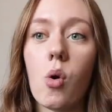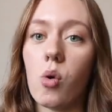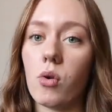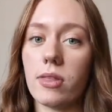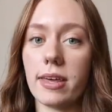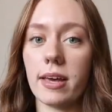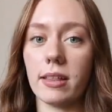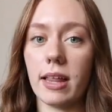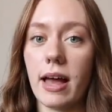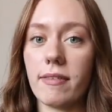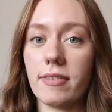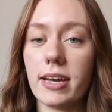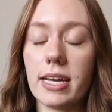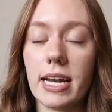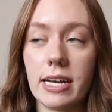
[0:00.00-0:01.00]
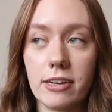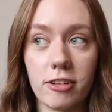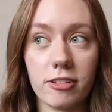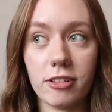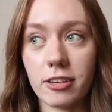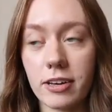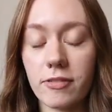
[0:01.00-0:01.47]
or the 11 and
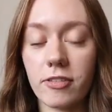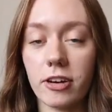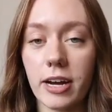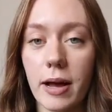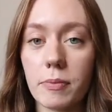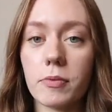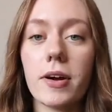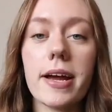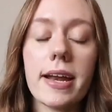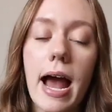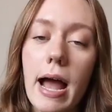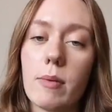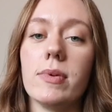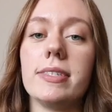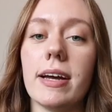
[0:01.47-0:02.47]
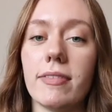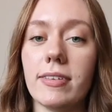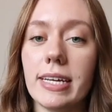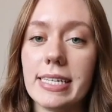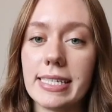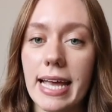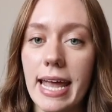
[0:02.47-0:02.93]
you're looking for an upgrade, I would
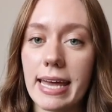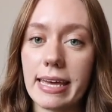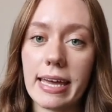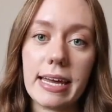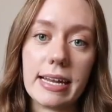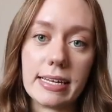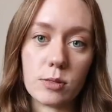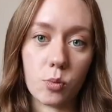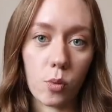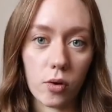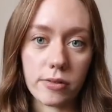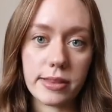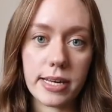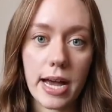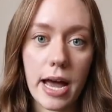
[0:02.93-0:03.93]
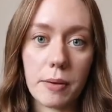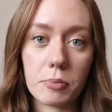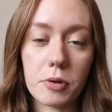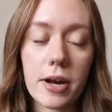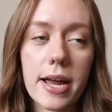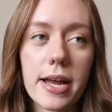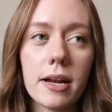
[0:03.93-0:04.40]
definitely say it is worth the
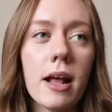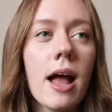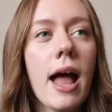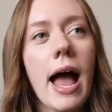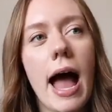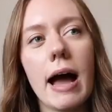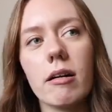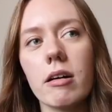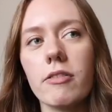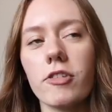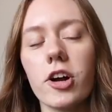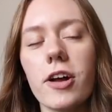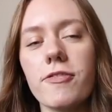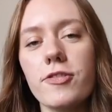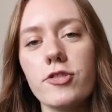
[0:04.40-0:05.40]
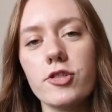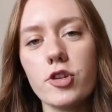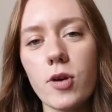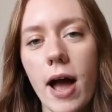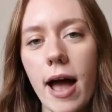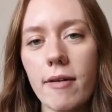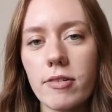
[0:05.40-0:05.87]
upgrade. However, if you
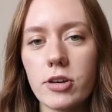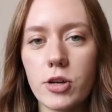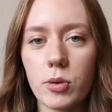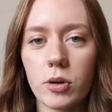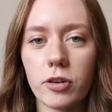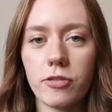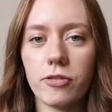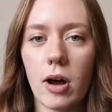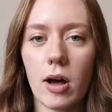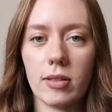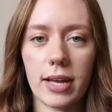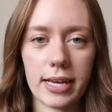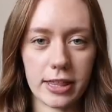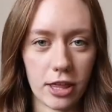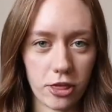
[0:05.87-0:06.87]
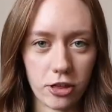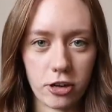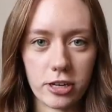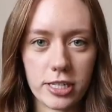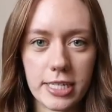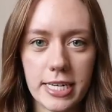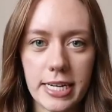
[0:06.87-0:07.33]
do have a newer phone like the
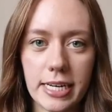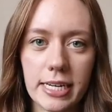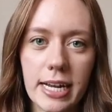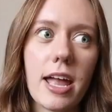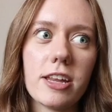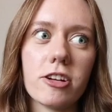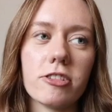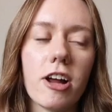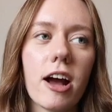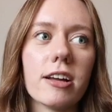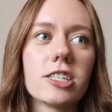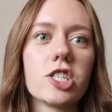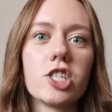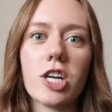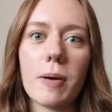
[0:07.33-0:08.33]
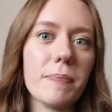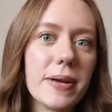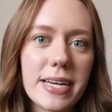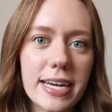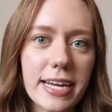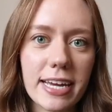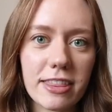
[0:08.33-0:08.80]
13 and you're not
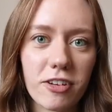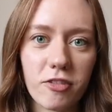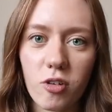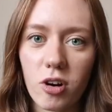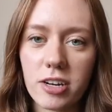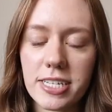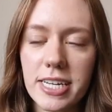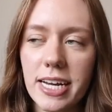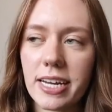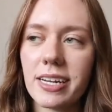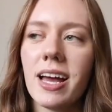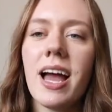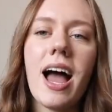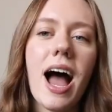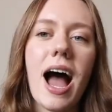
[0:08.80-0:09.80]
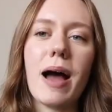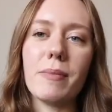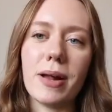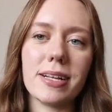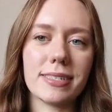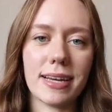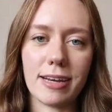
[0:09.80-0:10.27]
jumping to get the 14, I'm
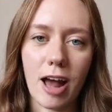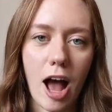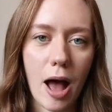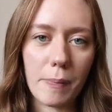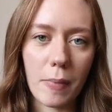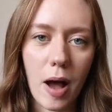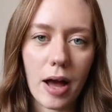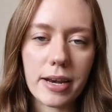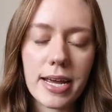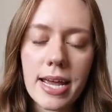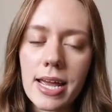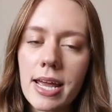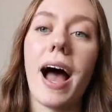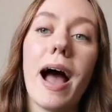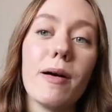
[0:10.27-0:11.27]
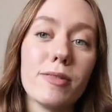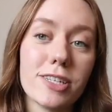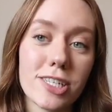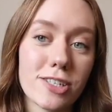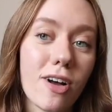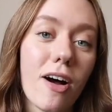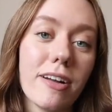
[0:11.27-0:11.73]
not saying to hop on it. I would
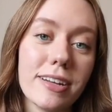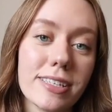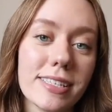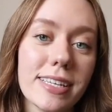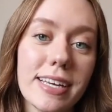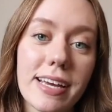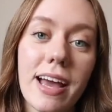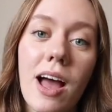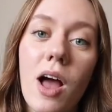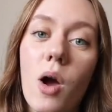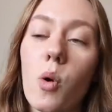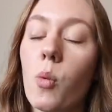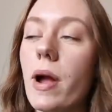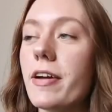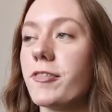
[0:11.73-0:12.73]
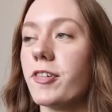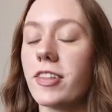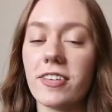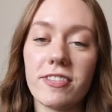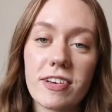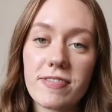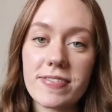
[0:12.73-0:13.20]
just honestly wait for
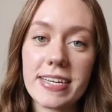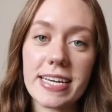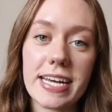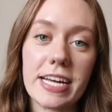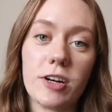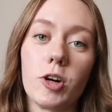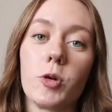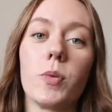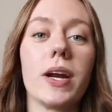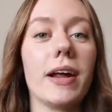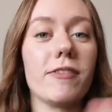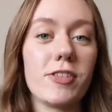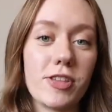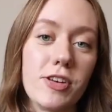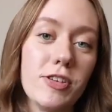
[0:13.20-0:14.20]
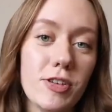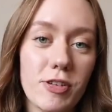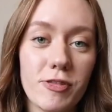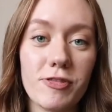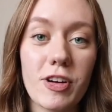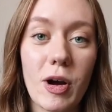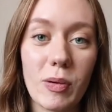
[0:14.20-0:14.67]
the 15 or whatever the
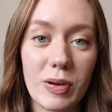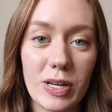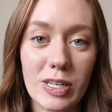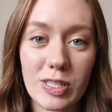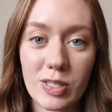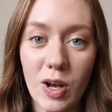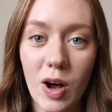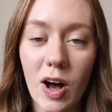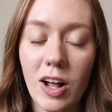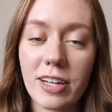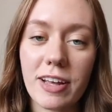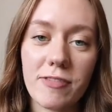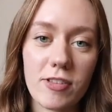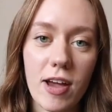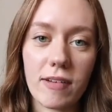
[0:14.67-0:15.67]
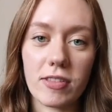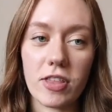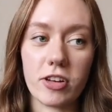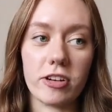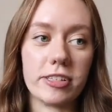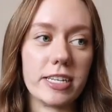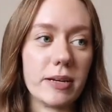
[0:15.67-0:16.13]
new phone is called if you have the
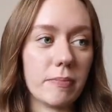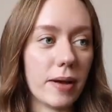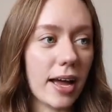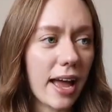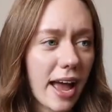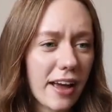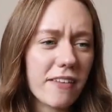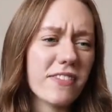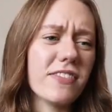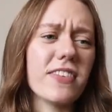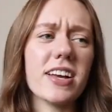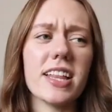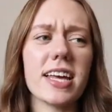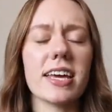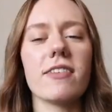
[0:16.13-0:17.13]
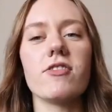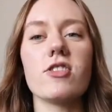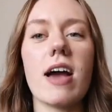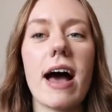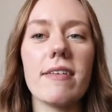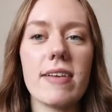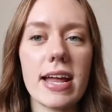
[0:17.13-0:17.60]
13. But I feel like if
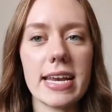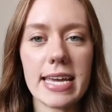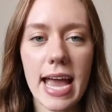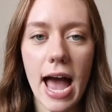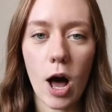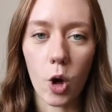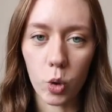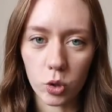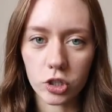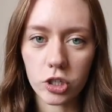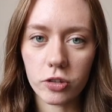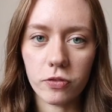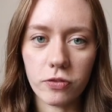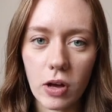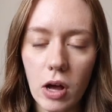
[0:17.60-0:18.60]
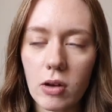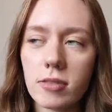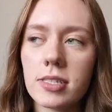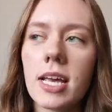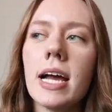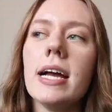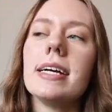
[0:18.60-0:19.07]
you have any older
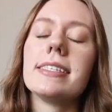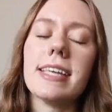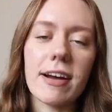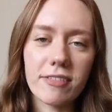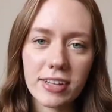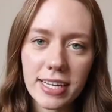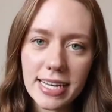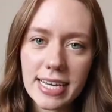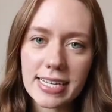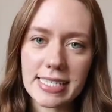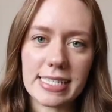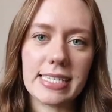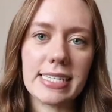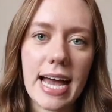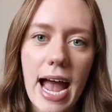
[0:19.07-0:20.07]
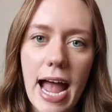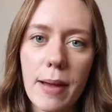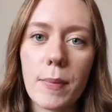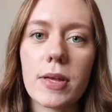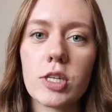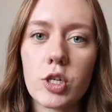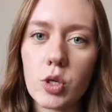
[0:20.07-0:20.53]
phones, definitely is the
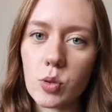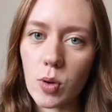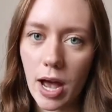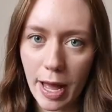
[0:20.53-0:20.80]
time to